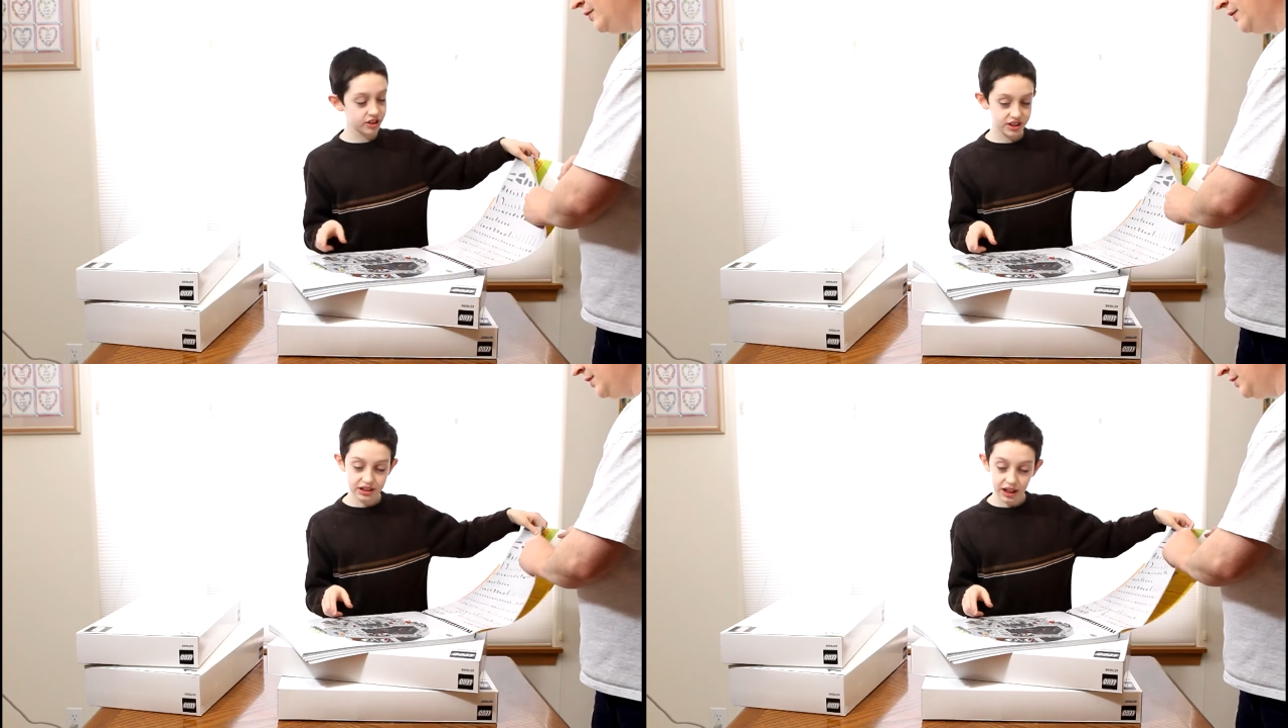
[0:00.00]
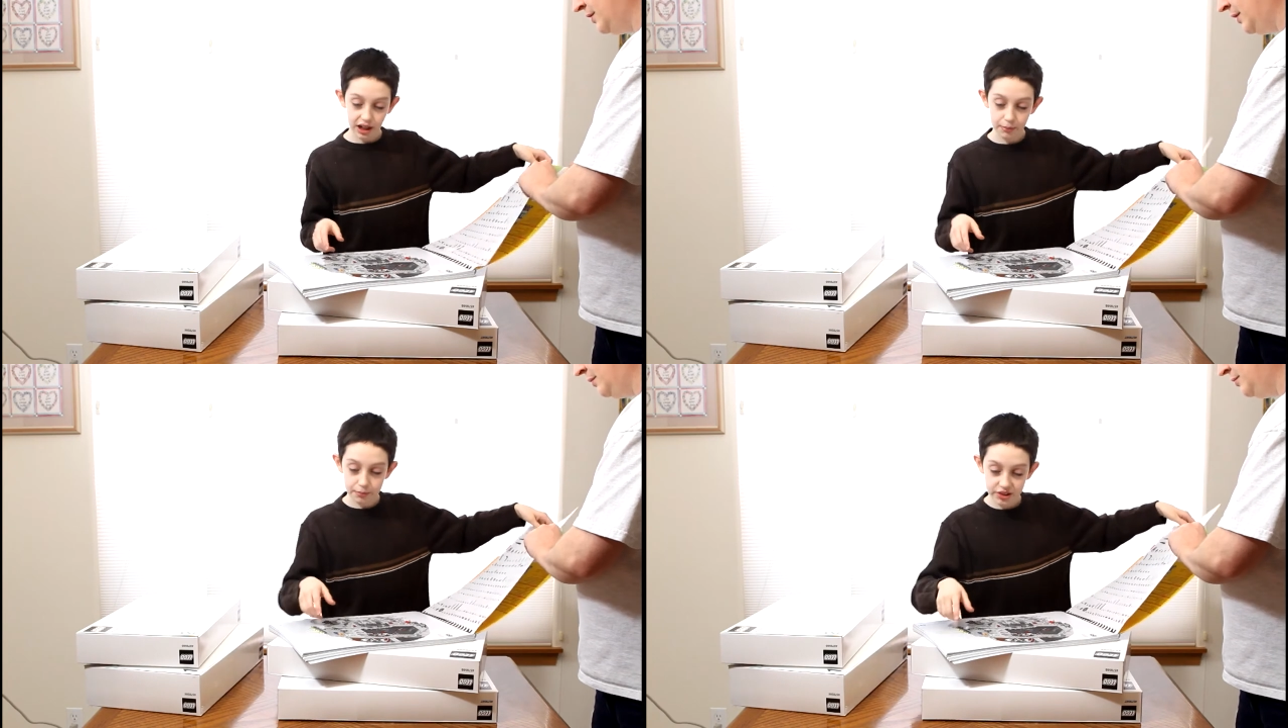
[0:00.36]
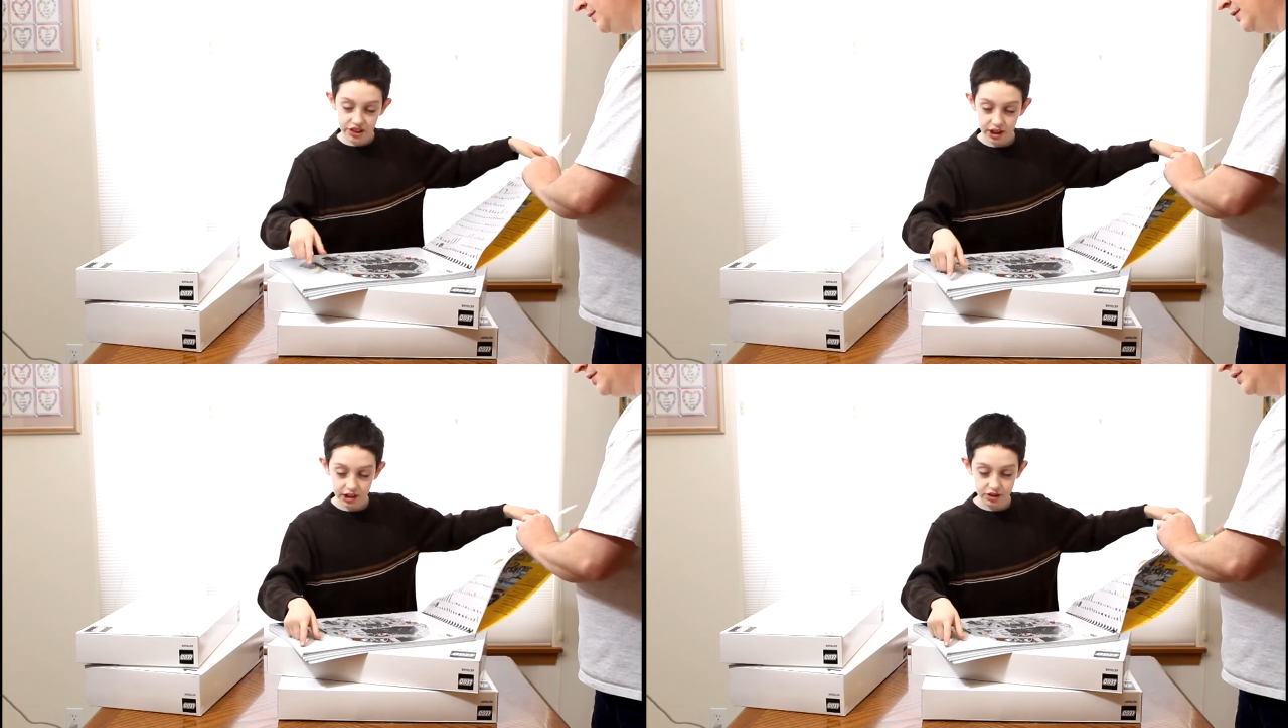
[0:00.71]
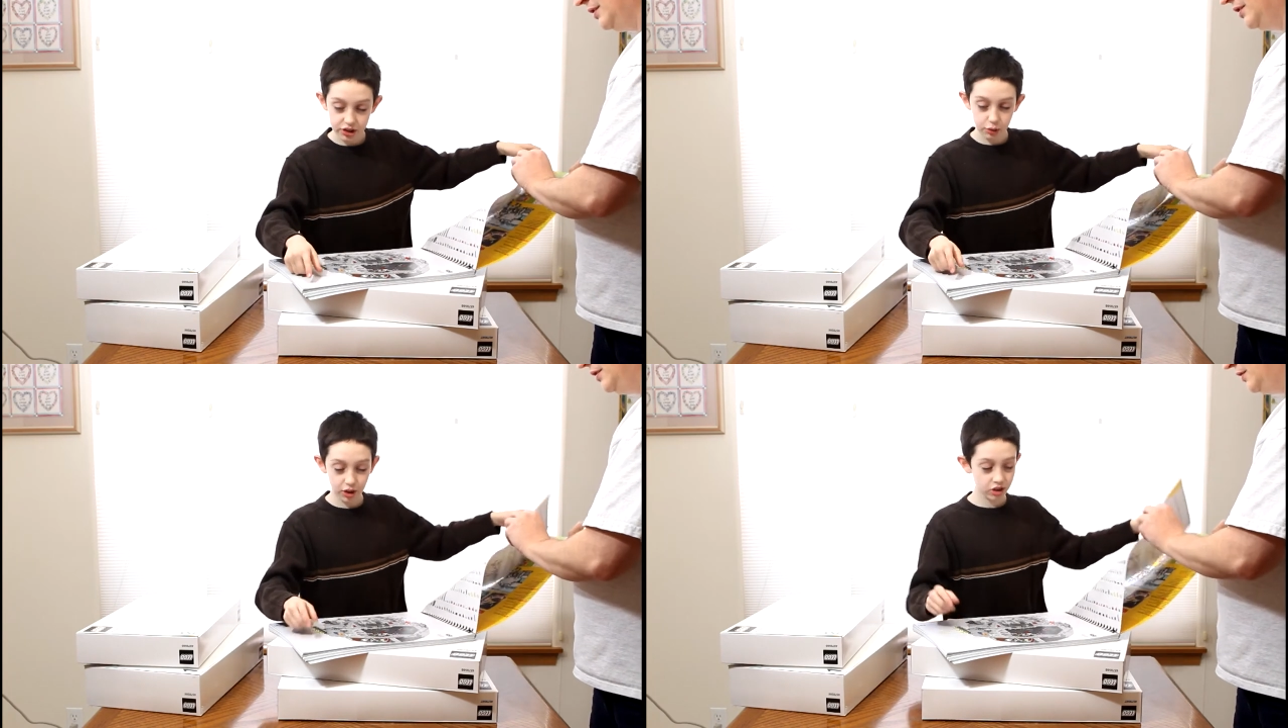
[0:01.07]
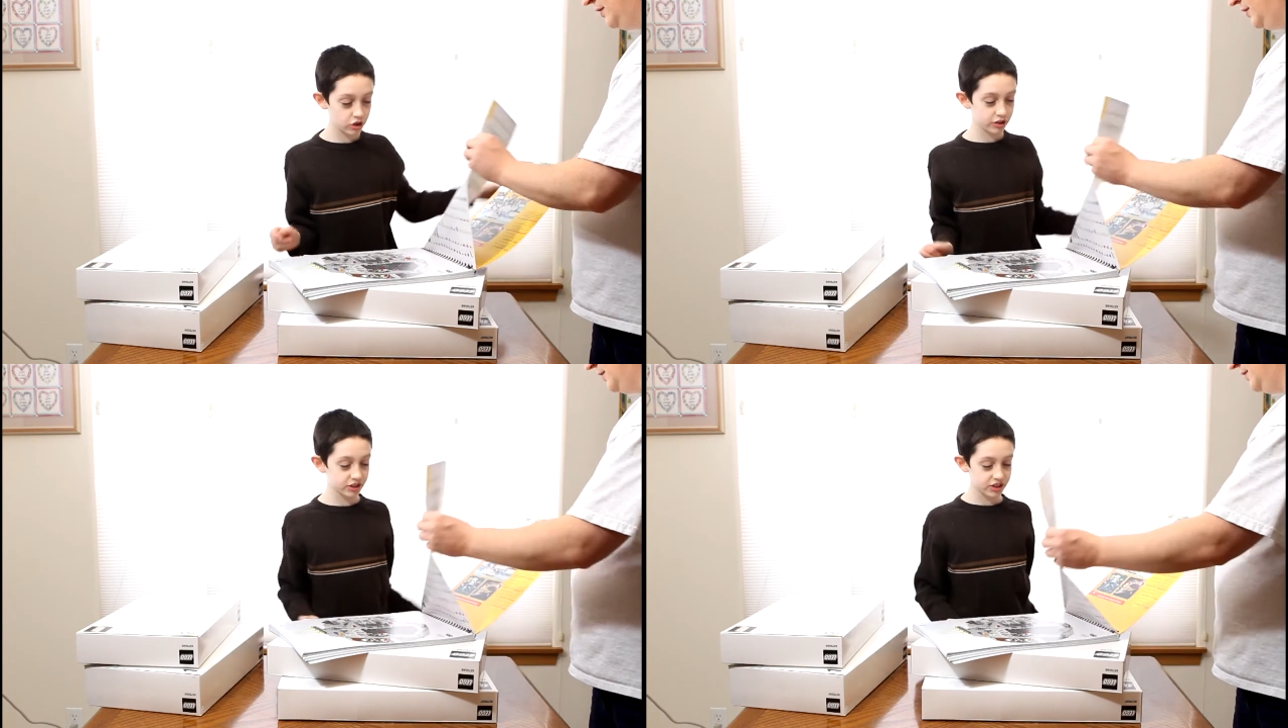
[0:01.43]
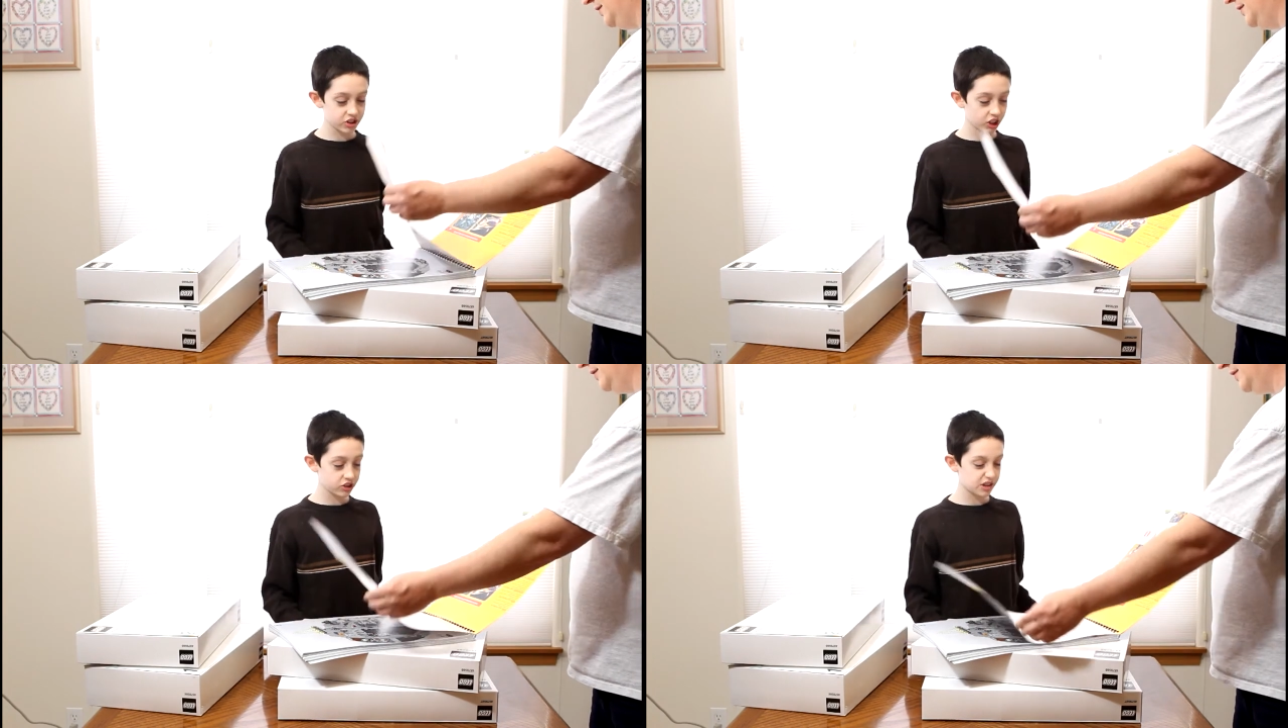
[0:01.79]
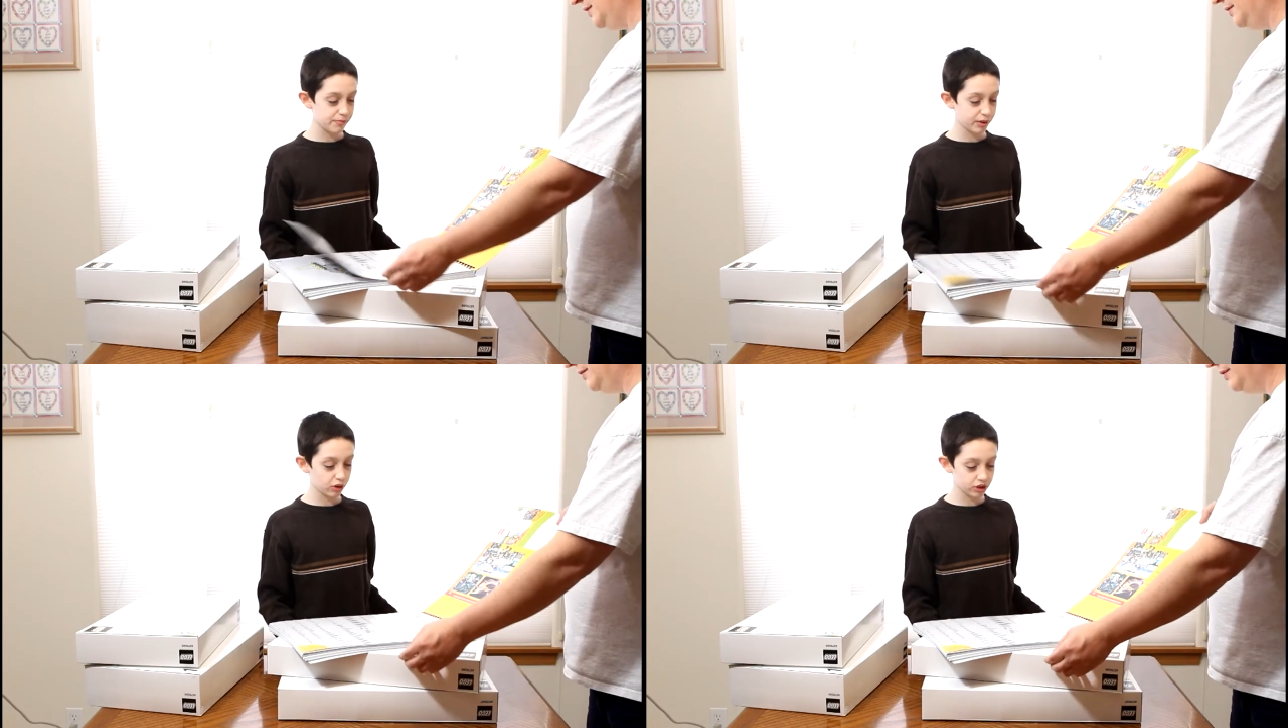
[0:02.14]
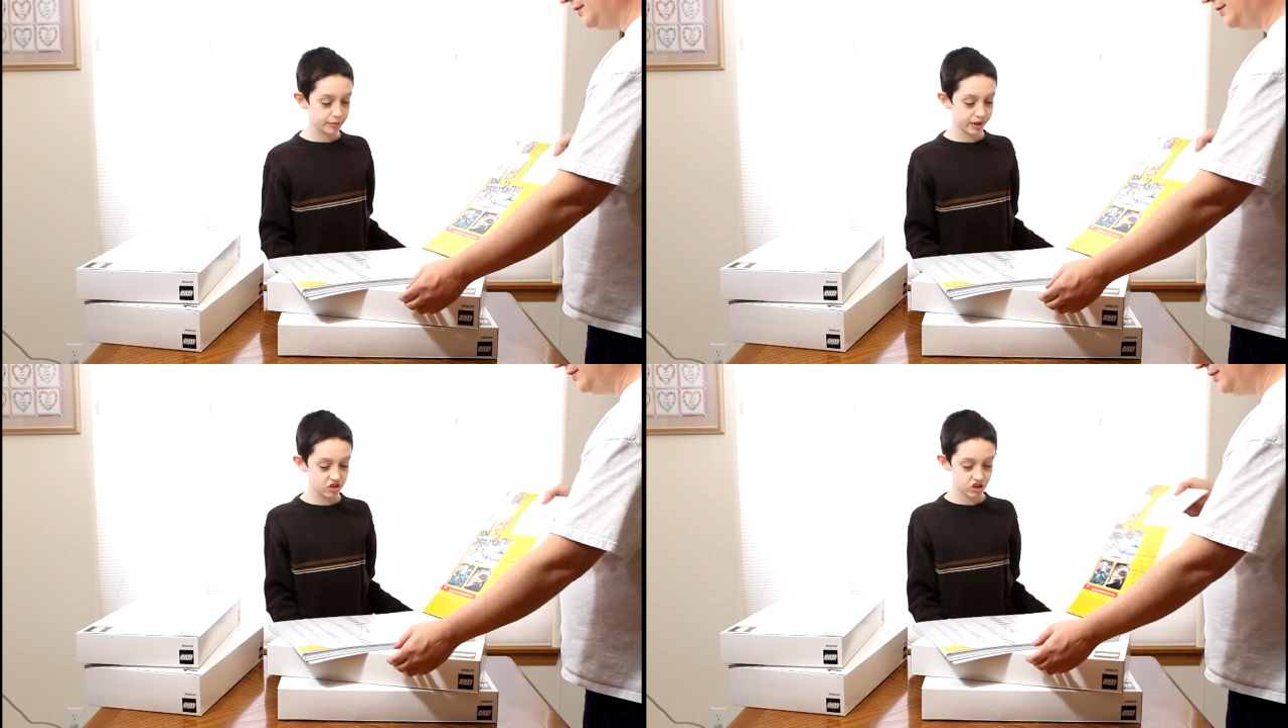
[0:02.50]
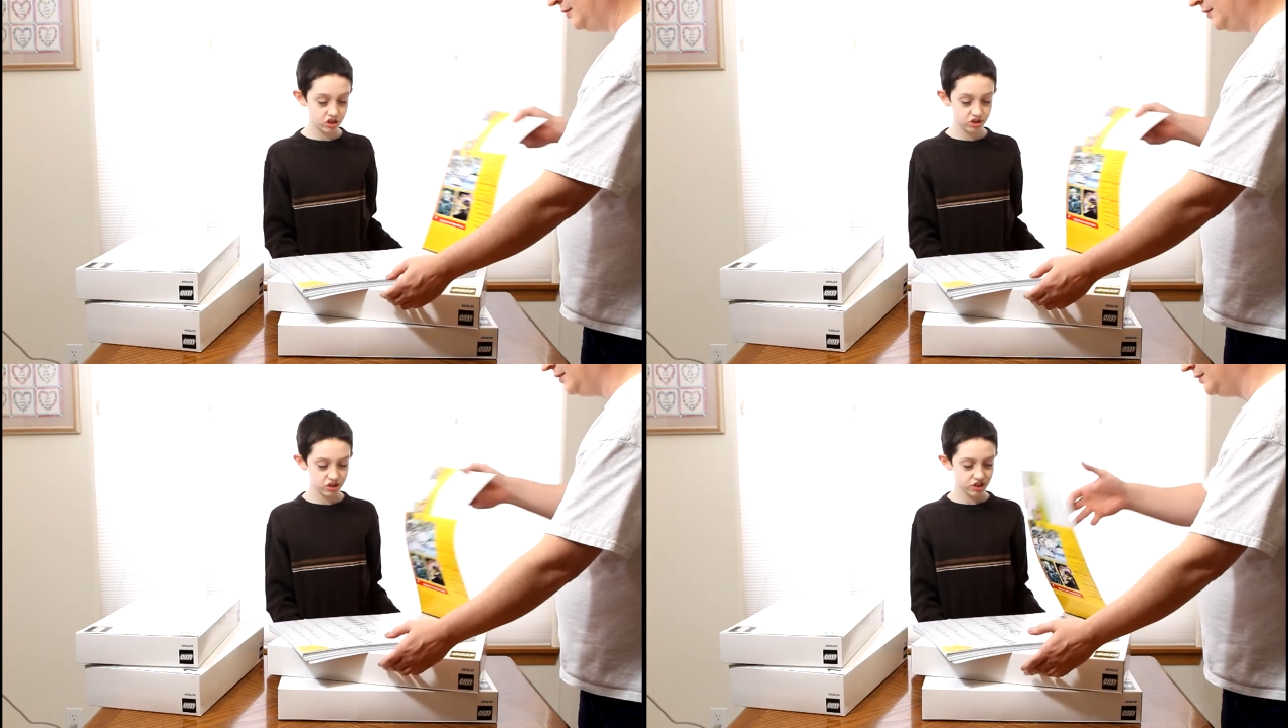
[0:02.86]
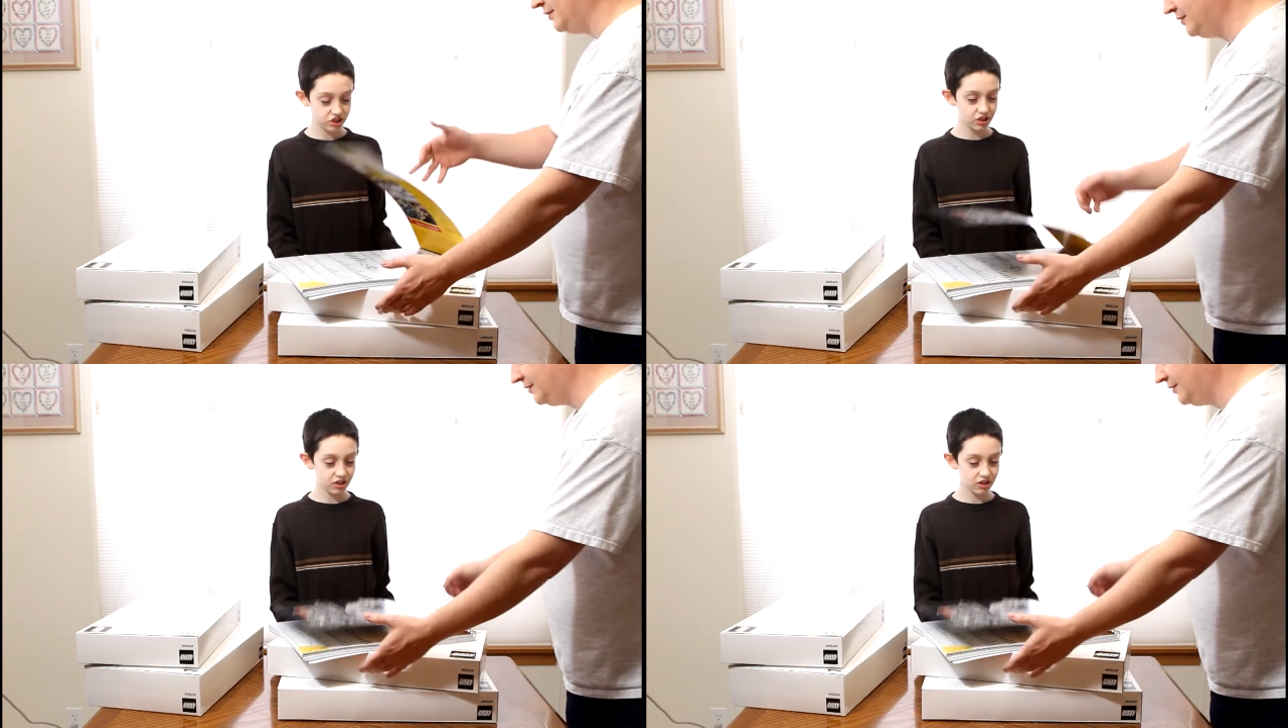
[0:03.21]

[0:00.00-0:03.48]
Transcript: steps and 260 build pages.